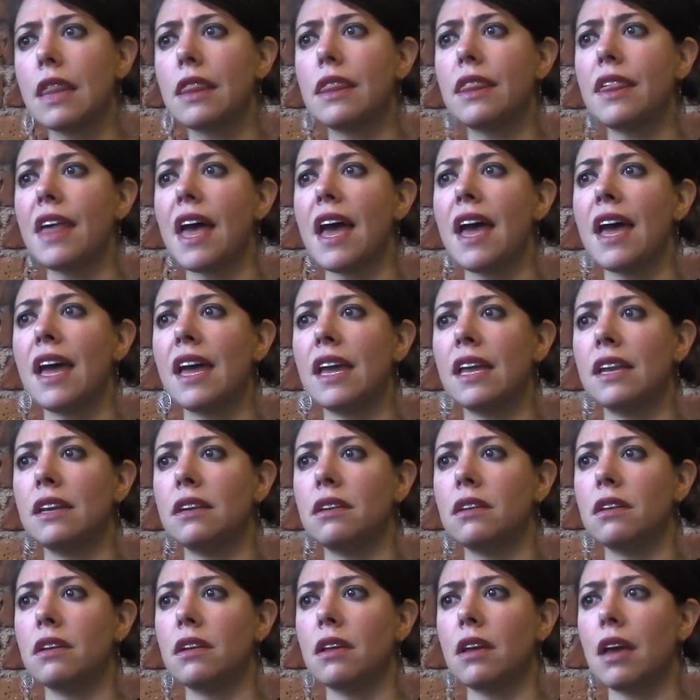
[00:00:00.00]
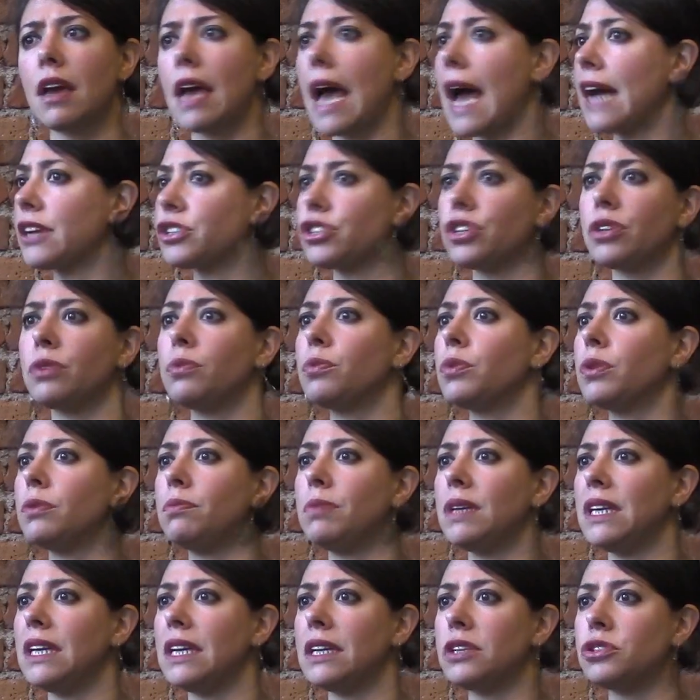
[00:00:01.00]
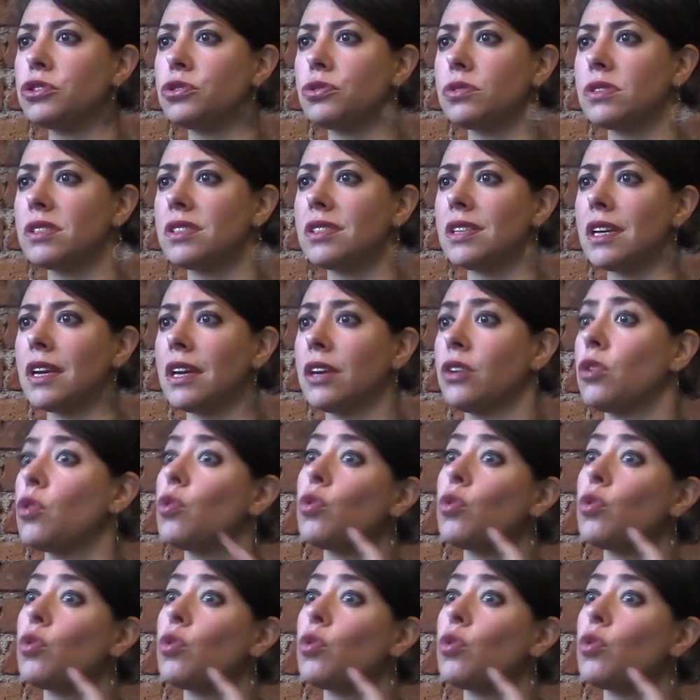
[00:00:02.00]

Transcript: than actually would be interesting,